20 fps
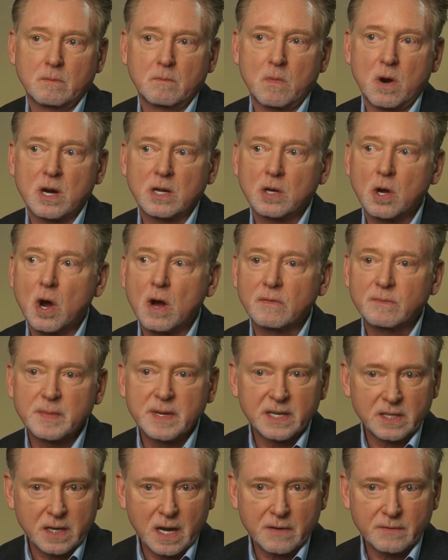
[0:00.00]
Marta Kaufman
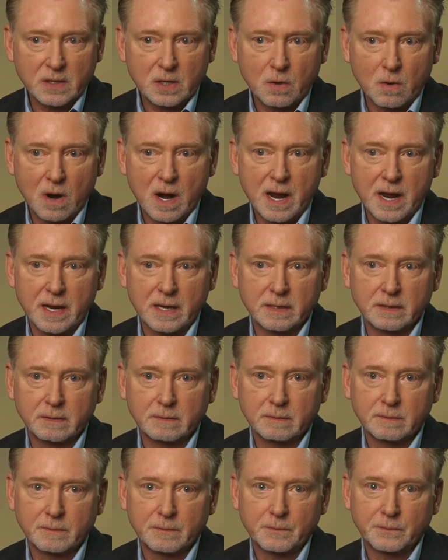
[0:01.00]
and David Crane
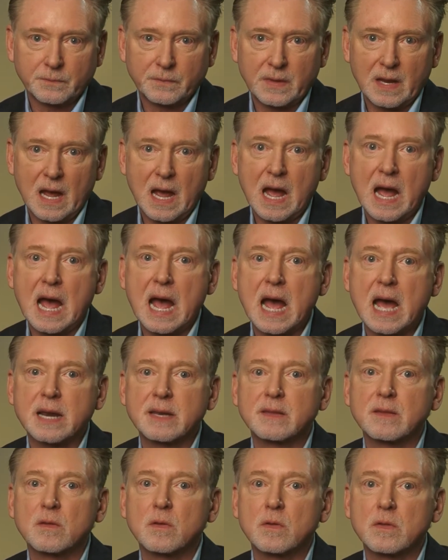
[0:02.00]

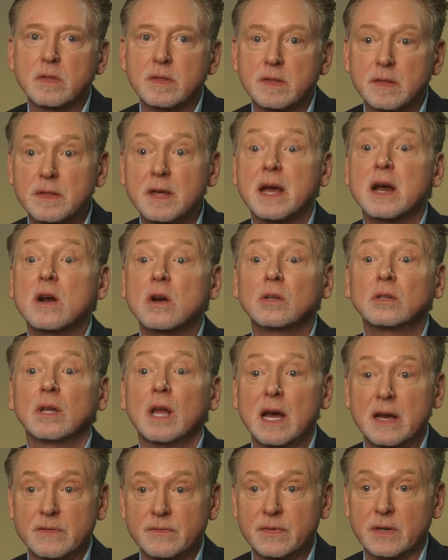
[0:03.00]
had their
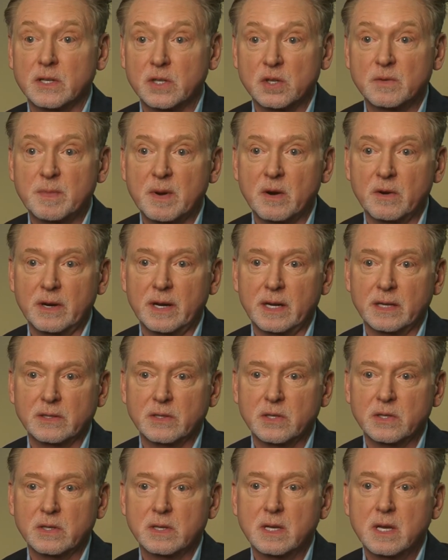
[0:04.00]
life
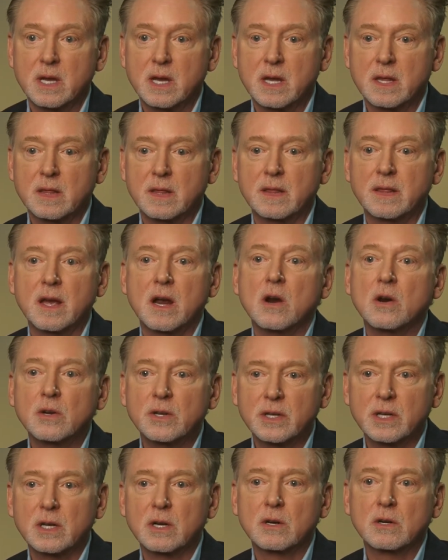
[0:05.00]
experience, their
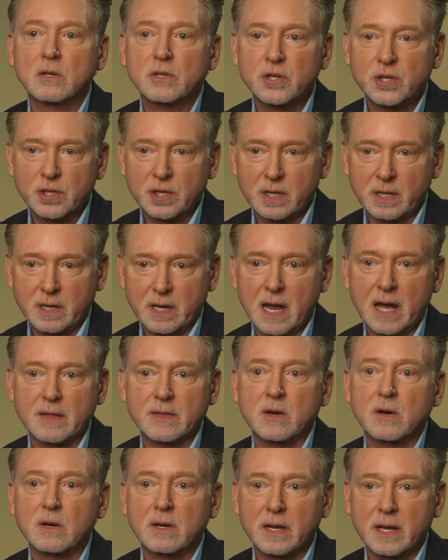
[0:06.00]
years
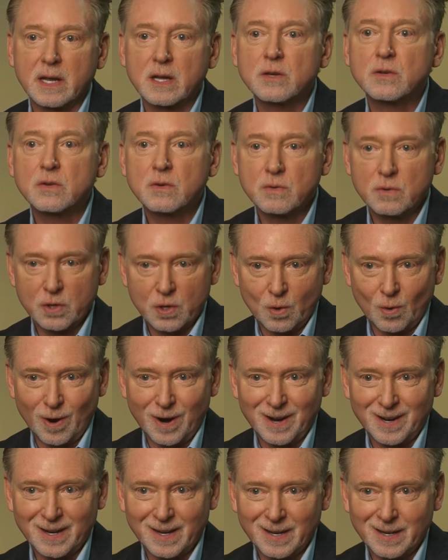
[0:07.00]
together in New
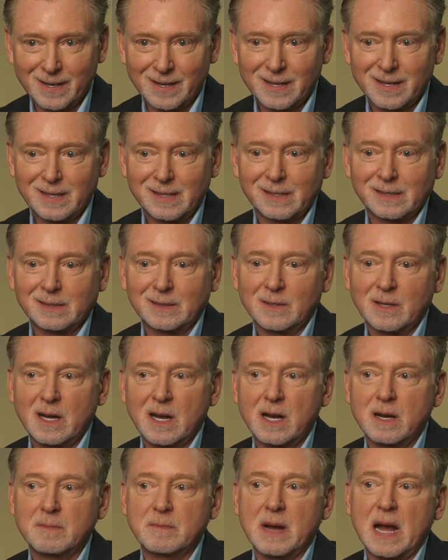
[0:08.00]
York,
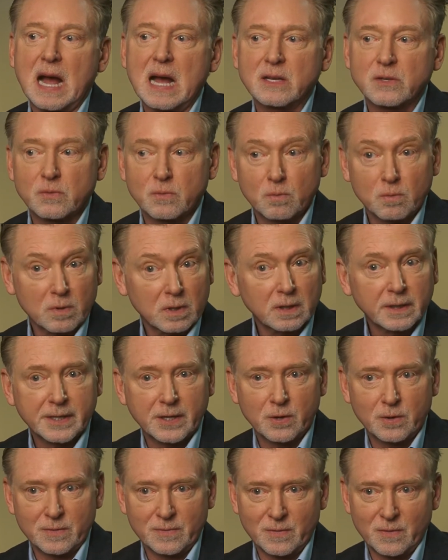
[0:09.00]
um, as really
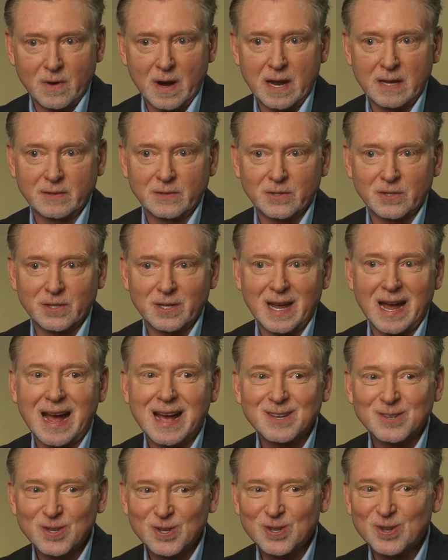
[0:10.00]
good friends,
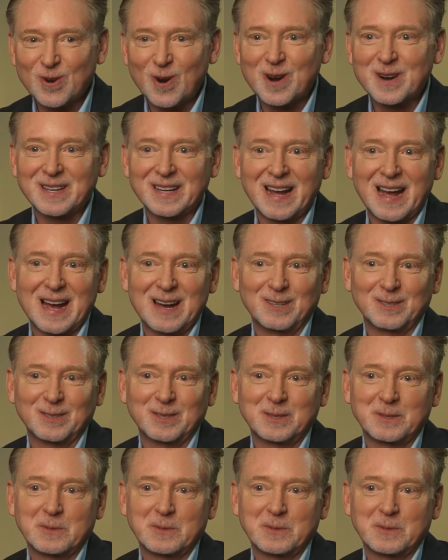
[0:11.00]
as starting out,